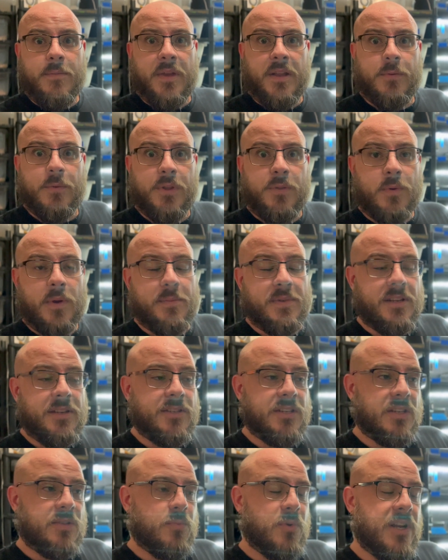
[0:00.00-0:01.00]
and with
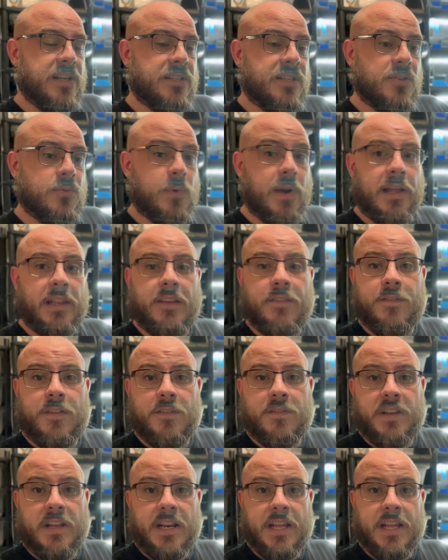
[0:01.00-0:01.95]
Reptiles Express it's rile'y50